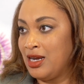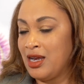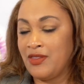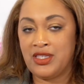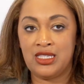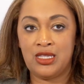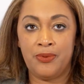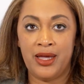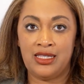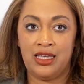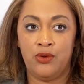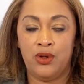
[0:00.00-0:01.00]
Now, this is a
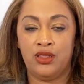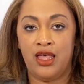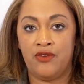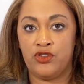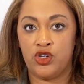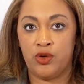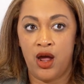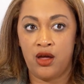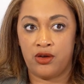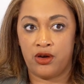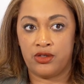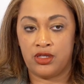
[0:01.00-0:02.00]
place that you can leverage your
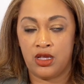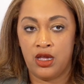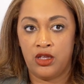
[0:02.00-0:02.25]
marketers.